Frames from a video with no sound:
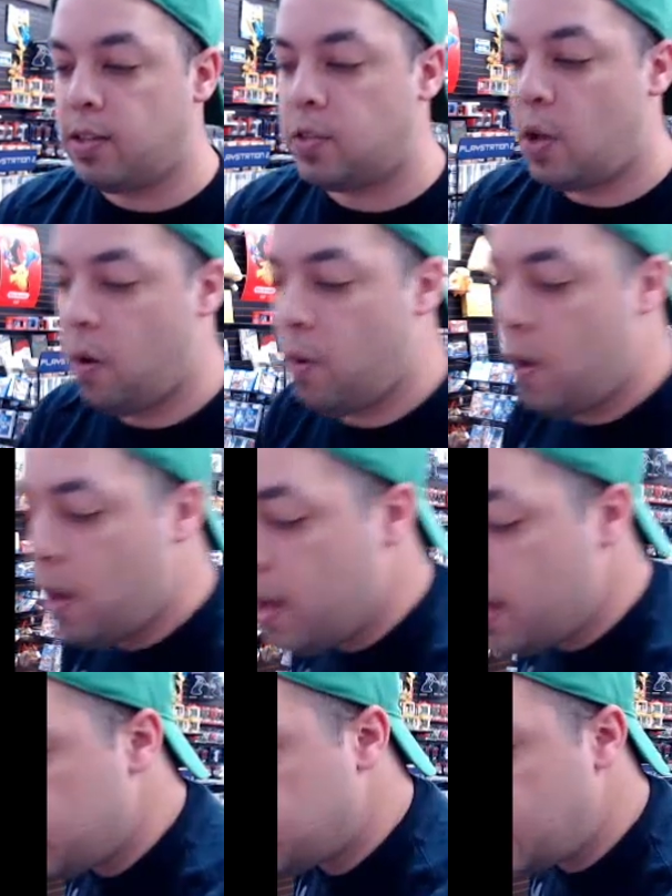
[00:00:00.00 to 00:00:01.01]
So
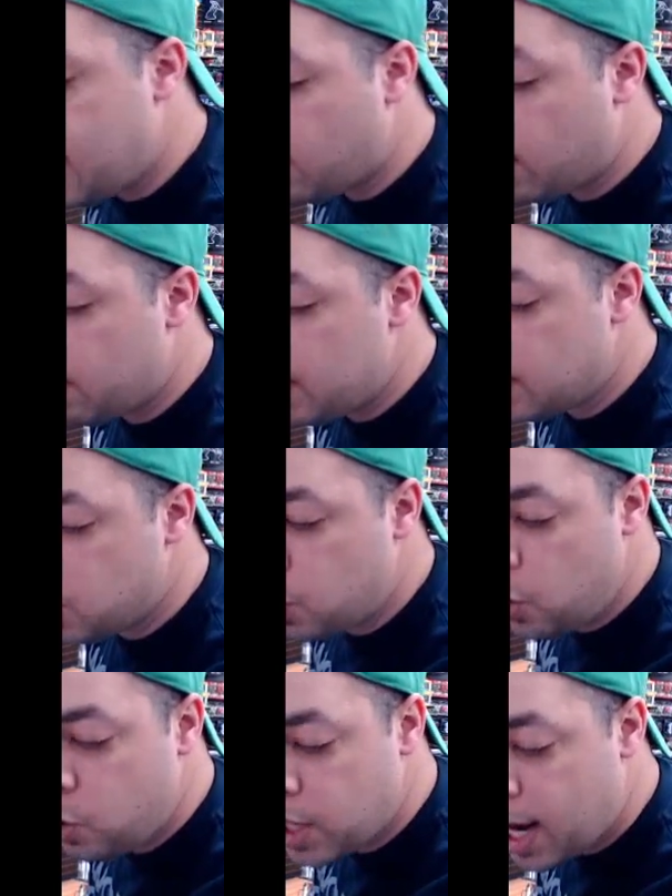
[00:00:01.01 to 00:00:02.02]
it's now going to be
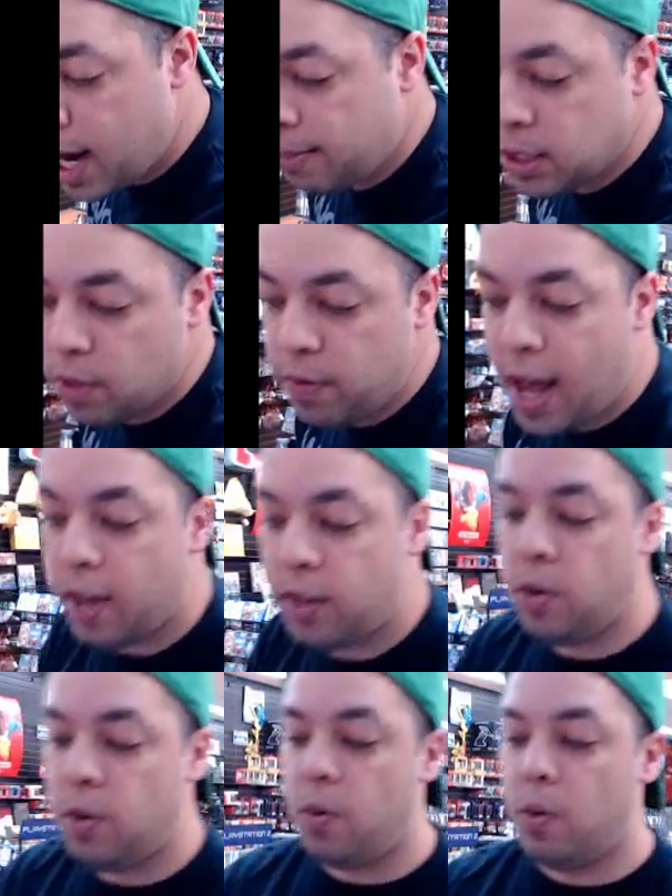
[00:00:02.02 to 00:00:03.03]
2 times the
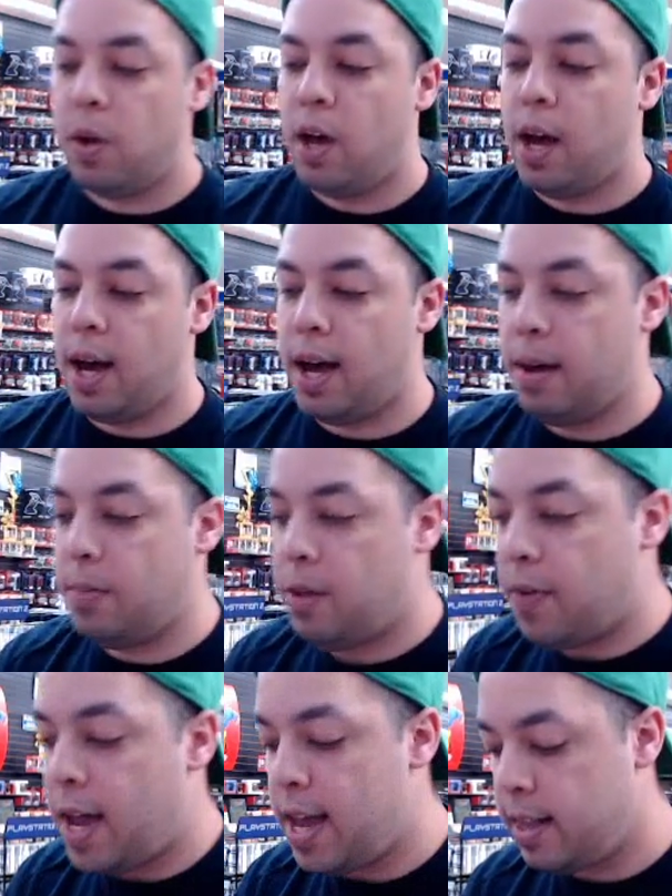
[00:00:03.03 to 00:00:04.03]
value
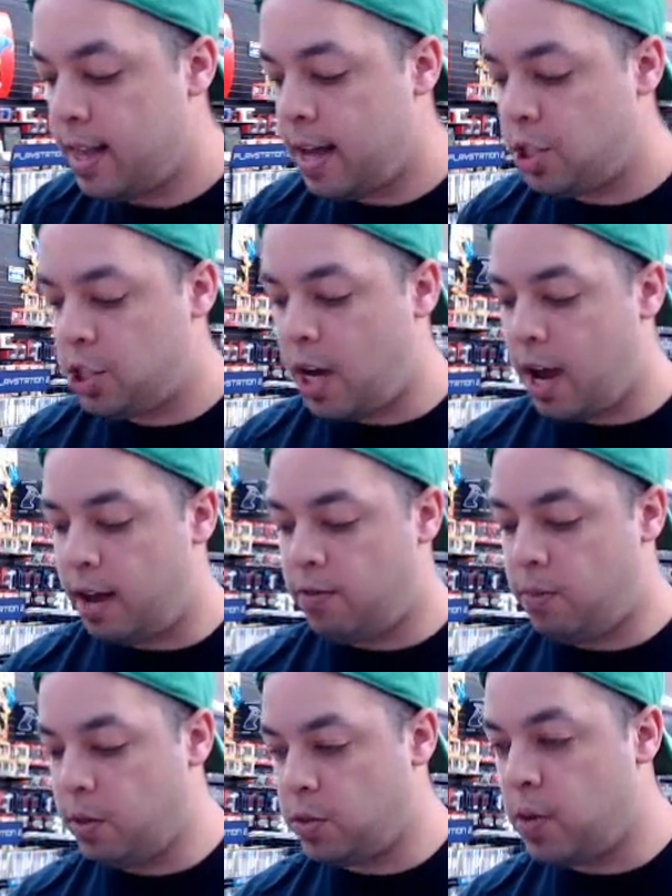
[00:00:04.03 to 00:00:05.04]
if I hit that shot
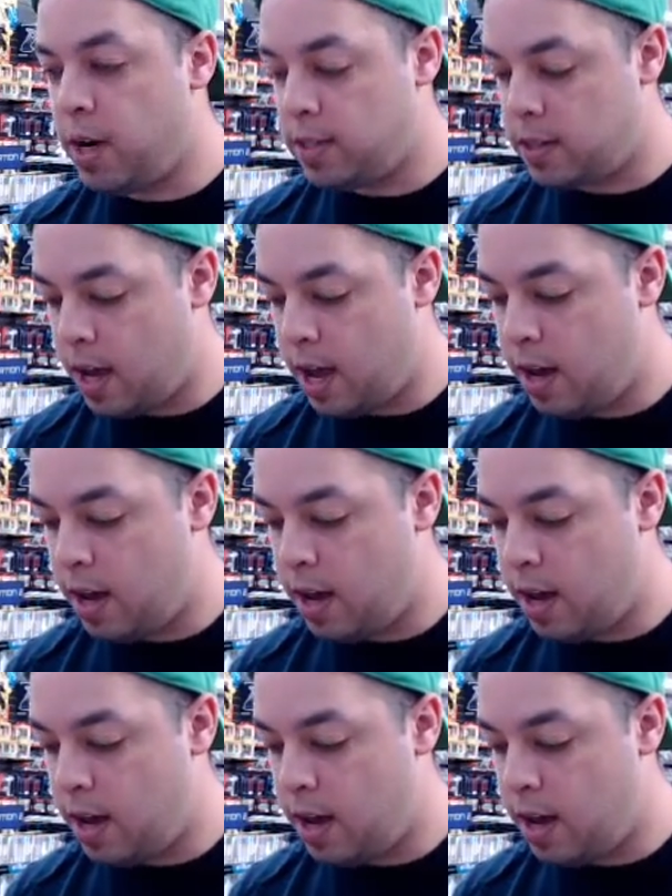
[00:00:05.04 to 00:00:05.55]
from this right side.